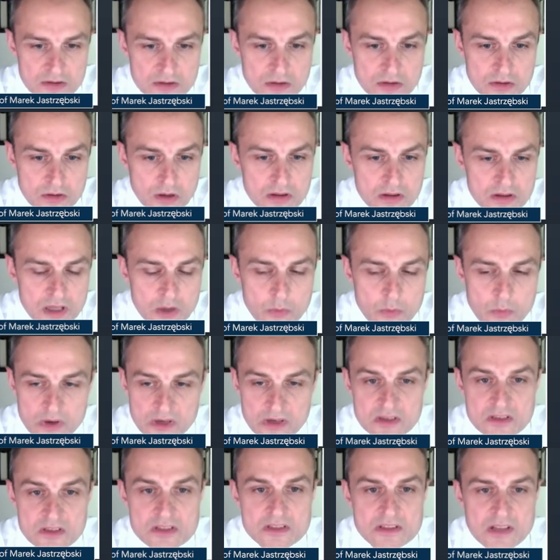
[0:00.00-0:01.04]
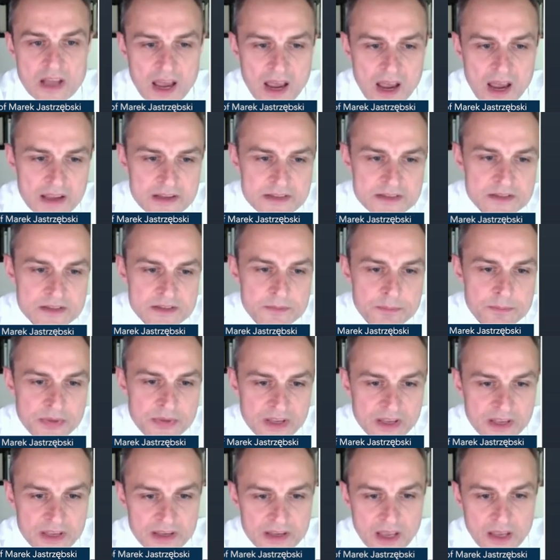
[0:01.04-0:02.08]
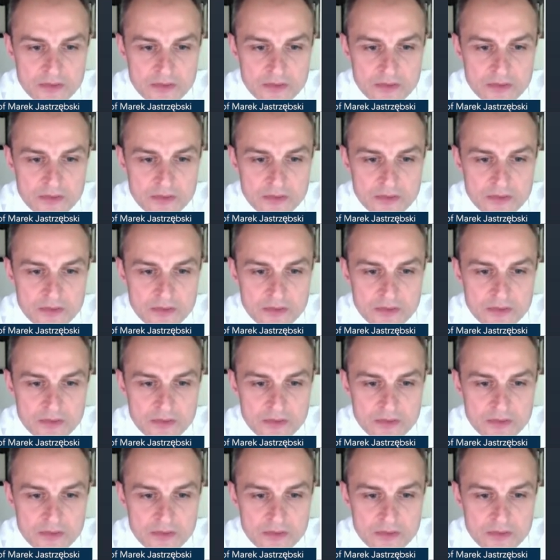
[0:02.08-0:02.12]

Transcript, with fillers: not only when it's nice, big,